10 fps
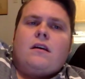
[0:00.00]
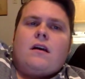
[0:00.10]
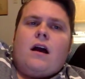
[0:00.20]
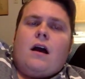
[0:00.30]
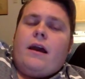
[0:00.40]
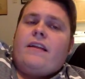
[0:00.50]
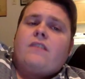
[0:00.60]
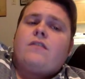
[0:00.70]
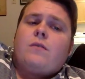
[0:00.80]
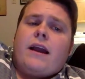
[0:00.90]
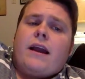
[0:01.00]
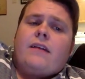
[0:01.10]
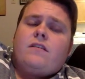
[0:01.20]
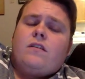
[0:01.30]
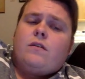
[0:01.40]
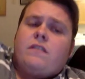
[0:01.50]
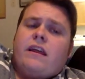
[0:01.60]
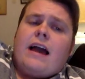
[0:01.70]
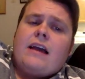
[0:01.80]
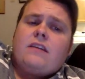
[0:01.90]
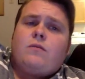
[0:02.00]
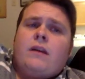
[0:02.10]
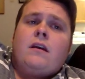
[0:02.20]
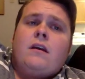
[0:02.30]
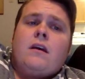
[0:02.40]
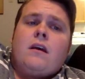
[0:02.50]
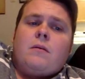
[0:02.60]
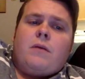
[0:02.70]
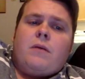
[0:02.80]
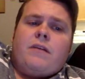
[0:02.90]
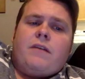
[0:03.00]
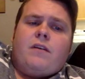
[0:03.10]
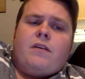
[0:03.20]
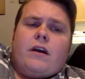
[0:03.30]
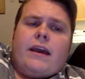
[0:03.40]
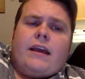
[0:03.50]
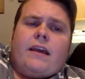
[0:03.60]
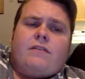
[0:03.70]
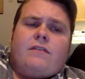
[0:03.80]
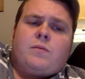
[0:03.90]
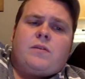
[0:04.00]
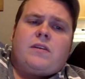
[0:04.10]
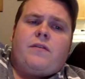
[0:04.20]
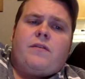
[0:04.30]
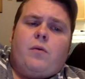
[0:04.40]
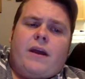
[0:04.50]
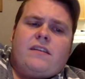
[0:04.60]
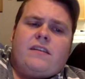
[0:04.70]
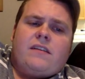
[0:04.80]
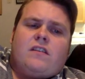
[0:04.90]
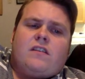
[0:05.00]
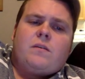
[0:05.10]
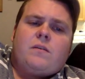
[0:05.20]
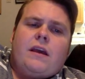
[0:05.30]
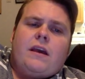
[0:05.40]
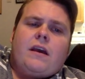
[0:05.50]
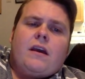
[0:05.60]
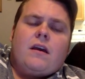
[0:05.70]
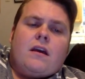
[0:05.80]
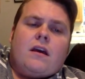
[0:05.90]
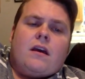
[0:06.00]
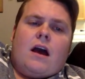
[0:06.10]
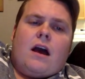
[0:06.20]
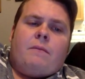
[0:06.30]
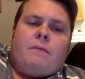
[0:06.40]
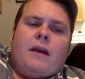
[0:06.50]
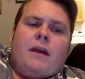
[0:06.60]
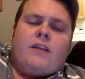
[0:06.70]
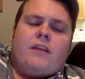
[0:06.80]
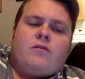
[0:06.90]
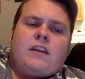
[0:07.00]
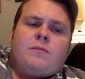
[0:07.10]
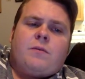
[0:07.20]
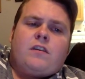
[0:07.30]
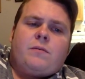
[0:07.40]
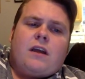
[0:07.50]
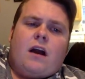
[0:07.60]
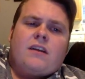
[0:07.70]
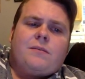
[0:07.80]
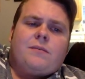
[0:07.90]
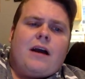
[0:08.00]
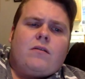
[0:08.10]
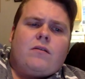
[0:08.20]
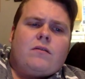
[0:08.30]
that's the one I got too, is the last one. But if you look, it gives you specific ways it's supposed to be, each one is supposed to be talked about.